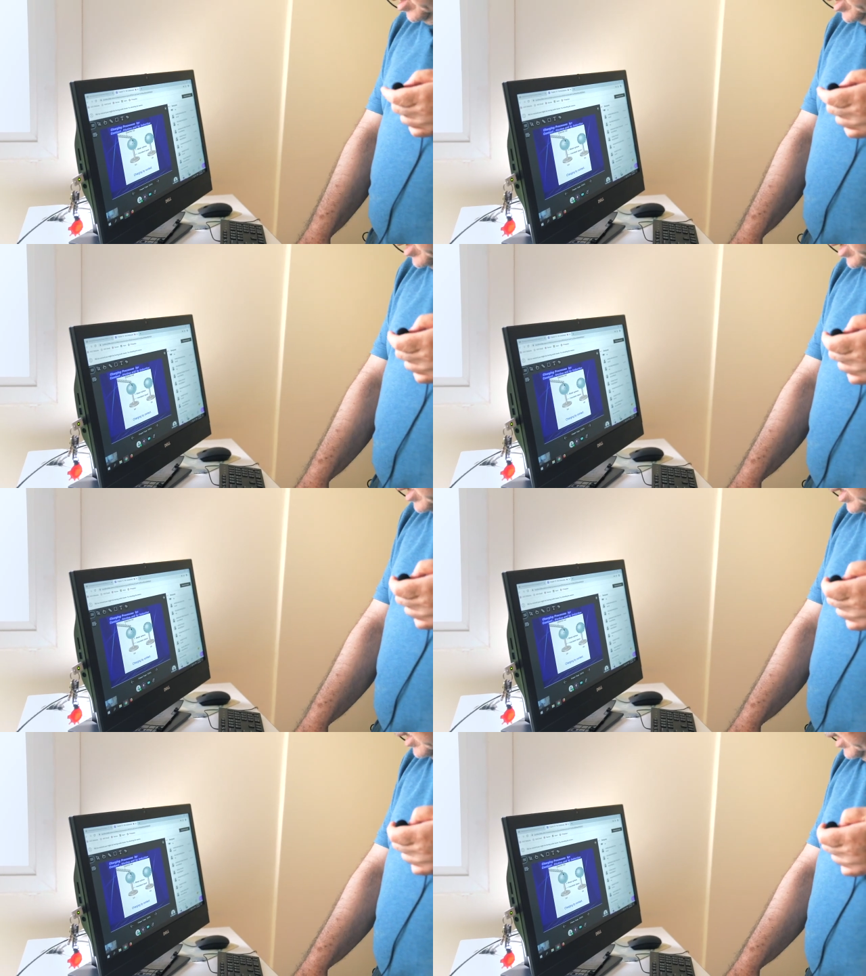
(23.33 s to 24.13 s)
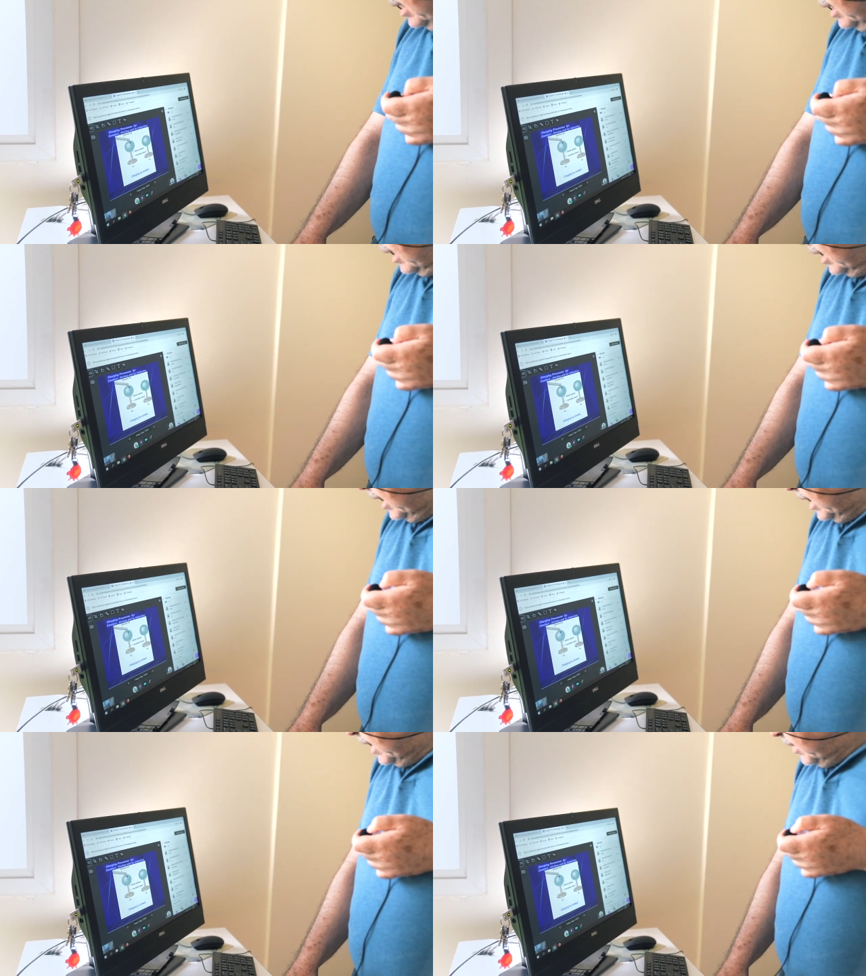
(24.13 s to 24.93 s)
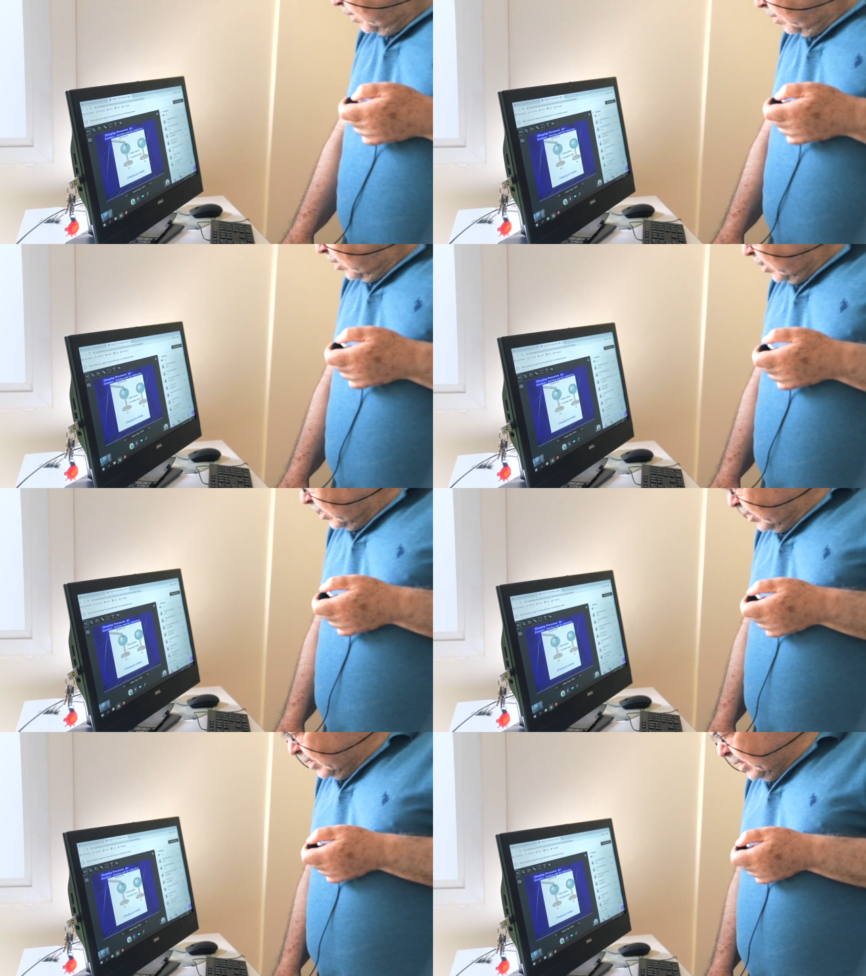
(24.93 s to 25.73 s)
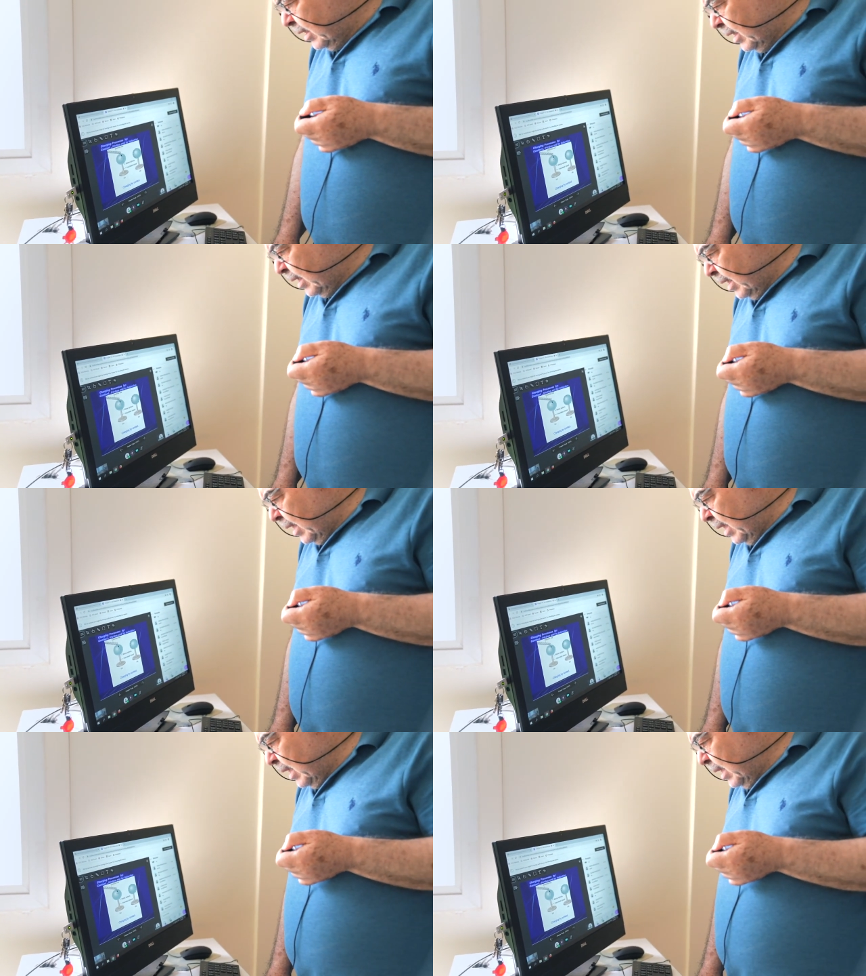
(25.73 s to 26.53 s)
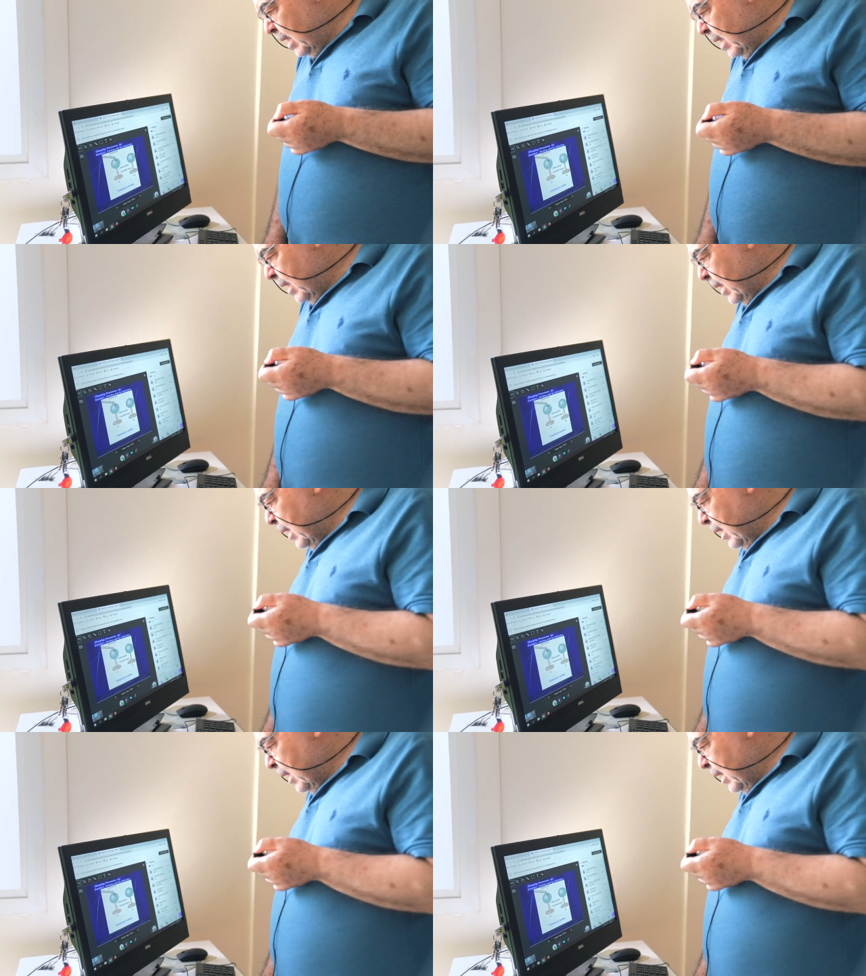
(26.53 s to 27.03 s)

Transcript: No face is visible, so there are no lips to read.